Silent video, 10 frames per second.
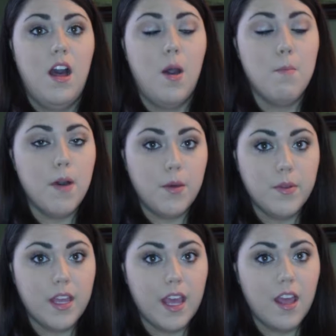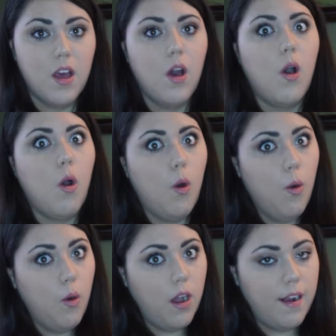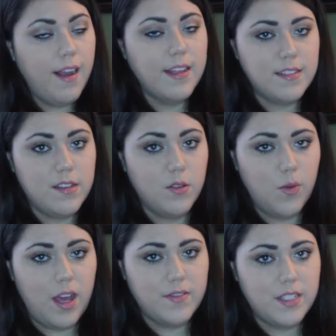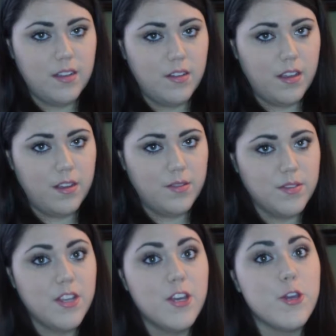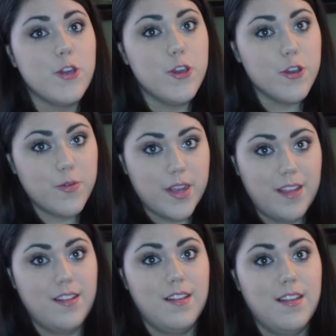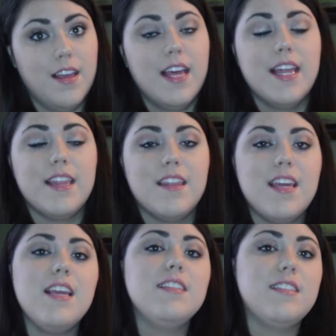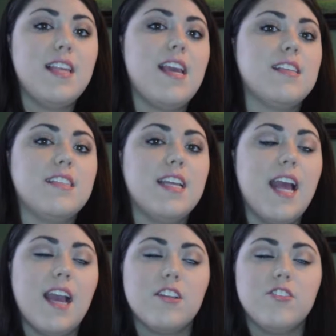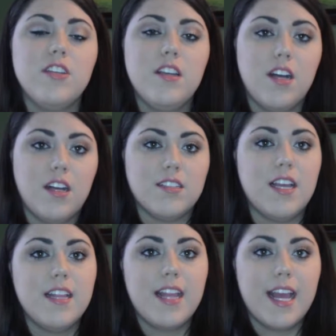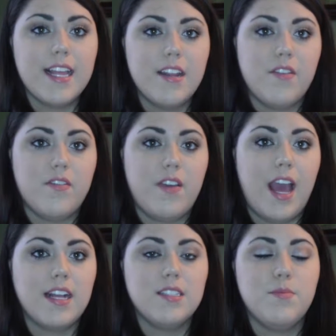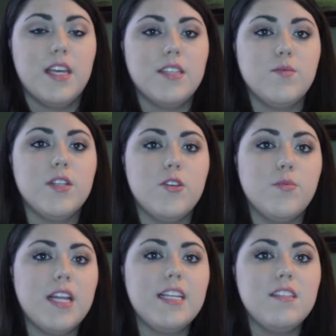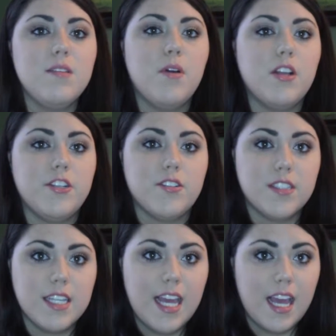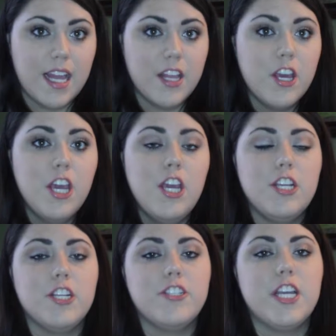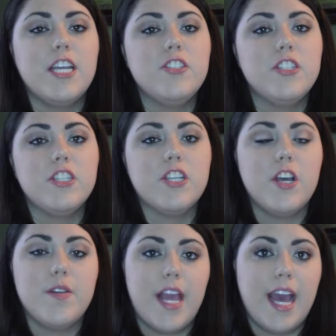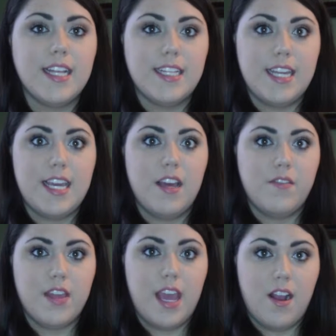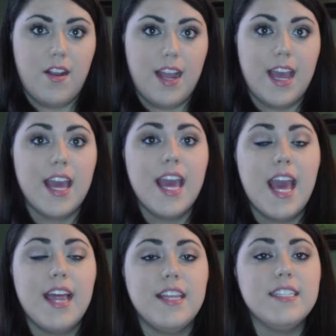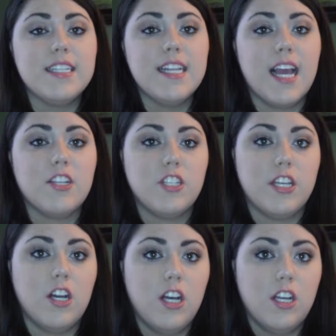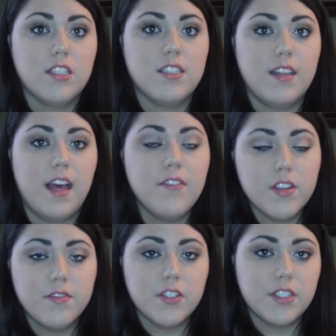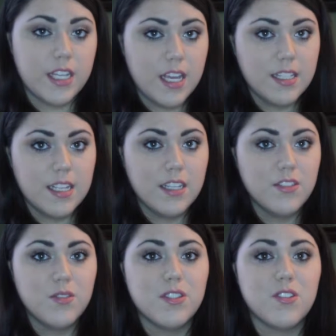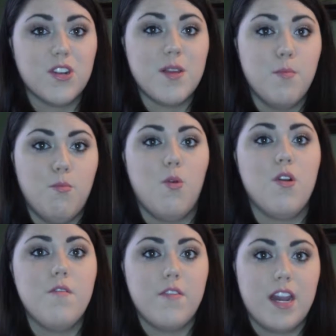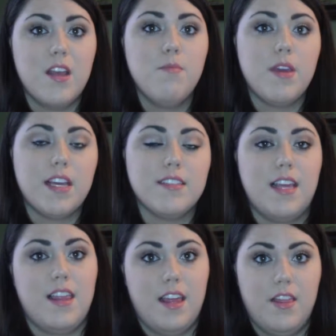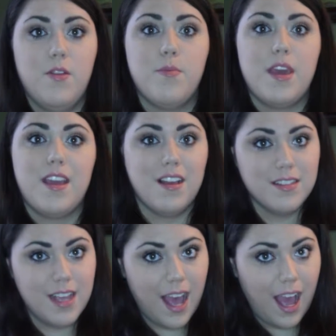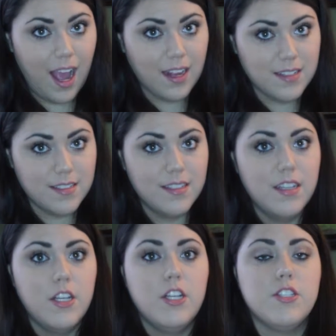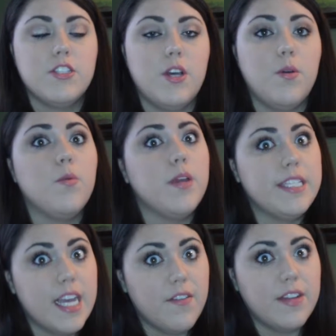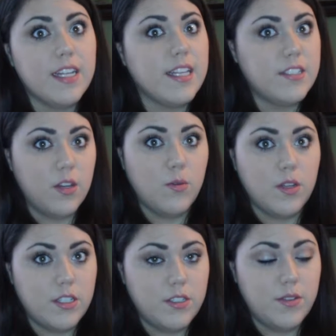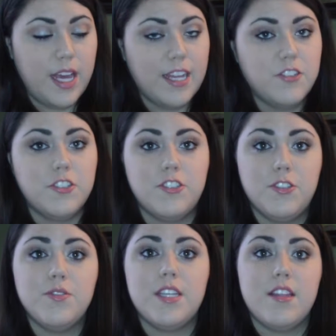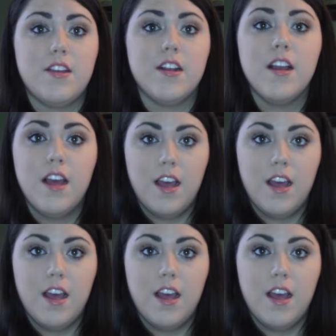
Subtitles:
ammonia, or, as the old wives' tale goes, urine. These things can actually cause a negative effect because when you place them on your skin, you're changing the tonality of the area. And this can actually cause the leftover stinging cells to excrete more venom because they think they're being attacked. So we definitely don't want to do that. Just use either